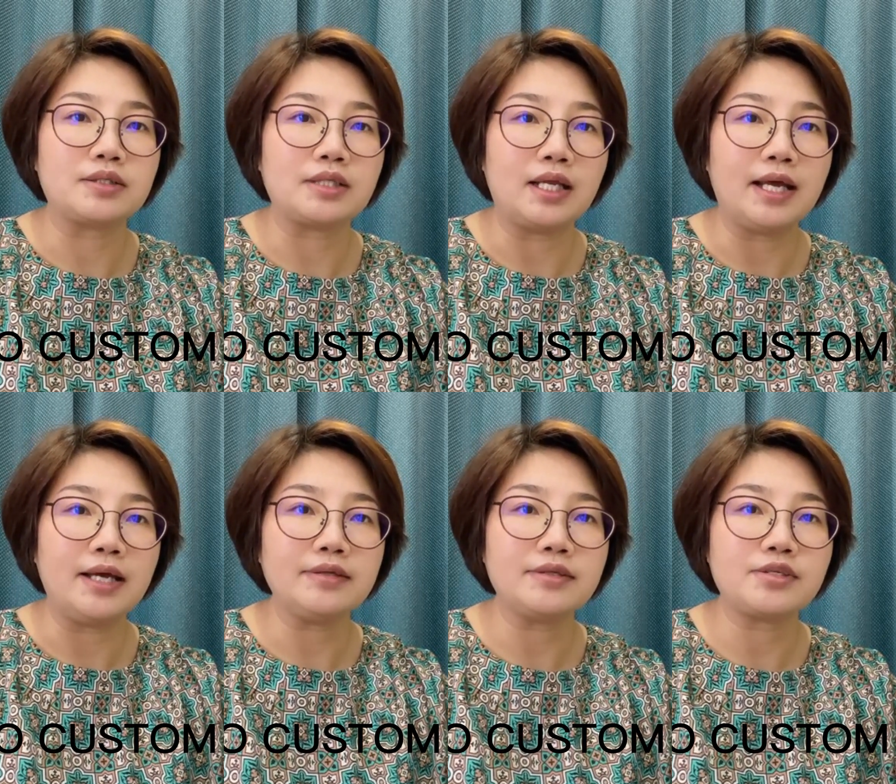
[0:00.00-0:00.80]

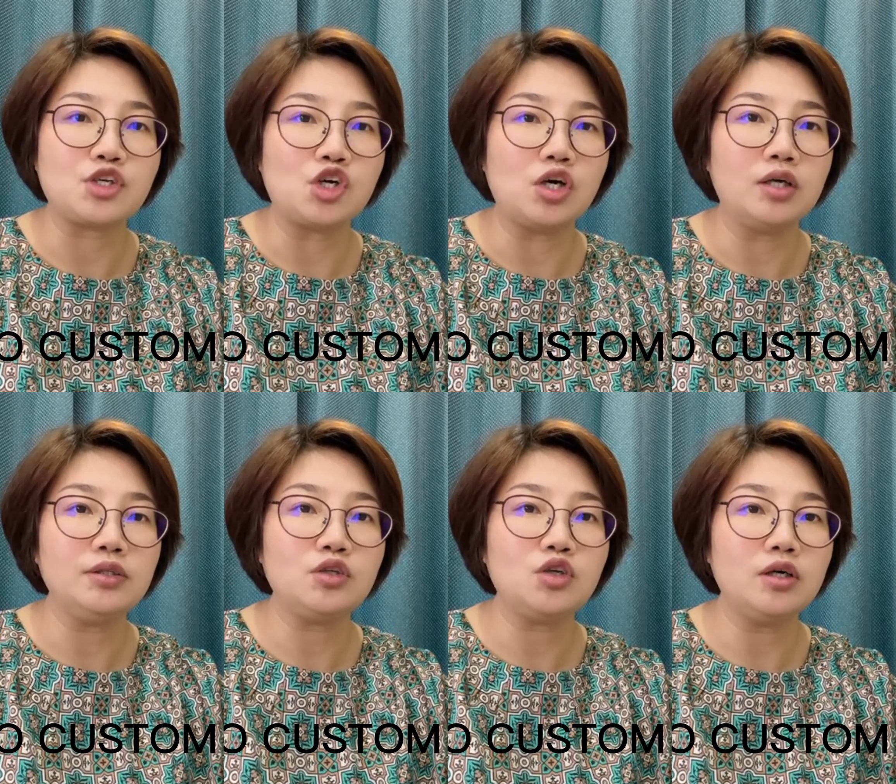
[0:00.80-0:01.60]
select your
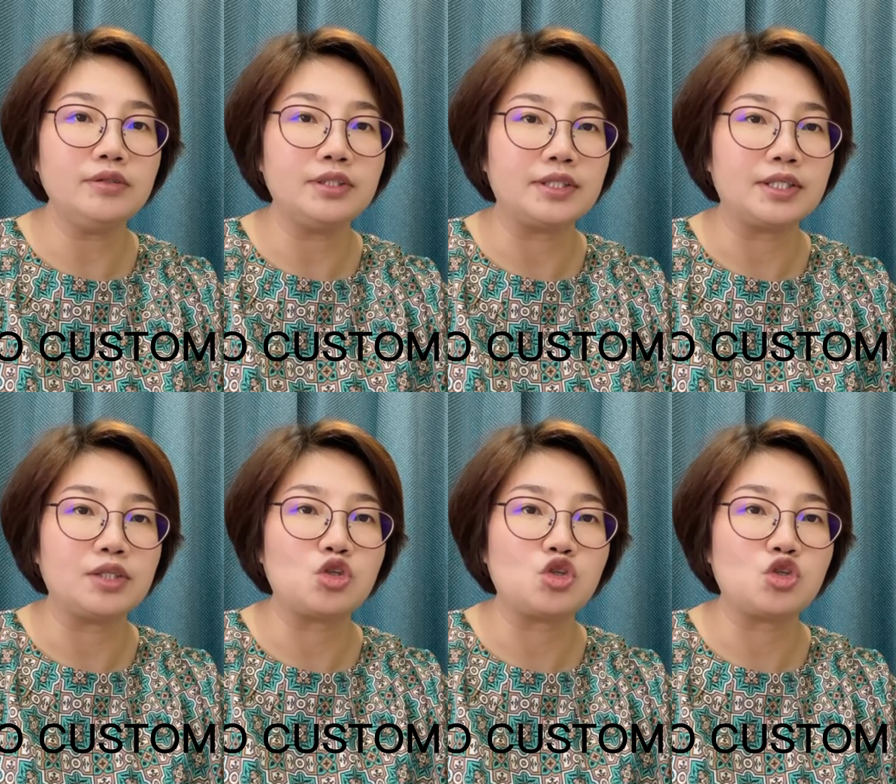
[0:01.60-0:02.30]
order quantity